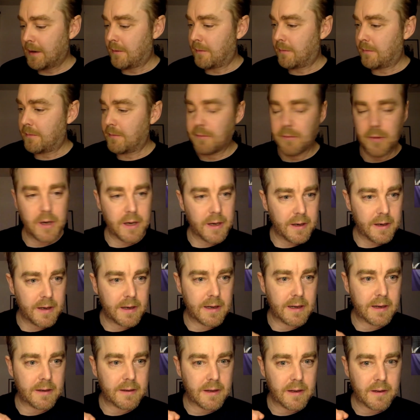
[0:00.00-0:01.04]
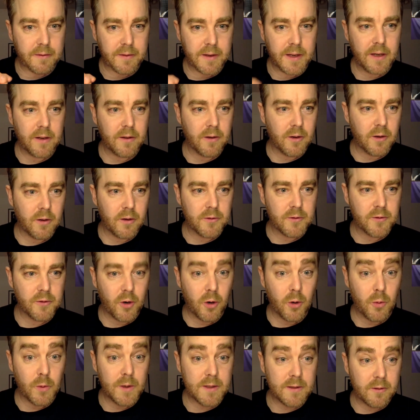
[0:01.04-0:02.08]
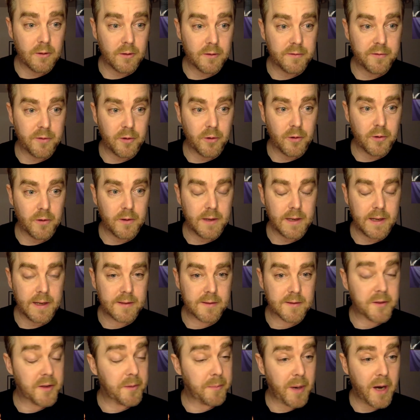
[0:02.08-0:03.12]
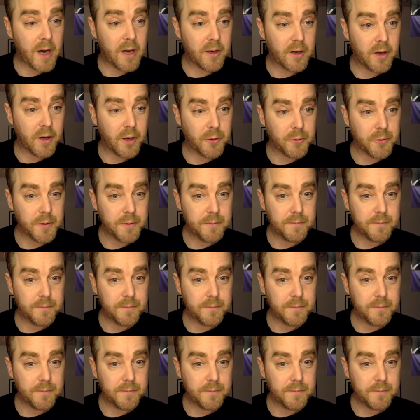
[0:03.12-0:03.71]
But a thing to always look for is the barcode,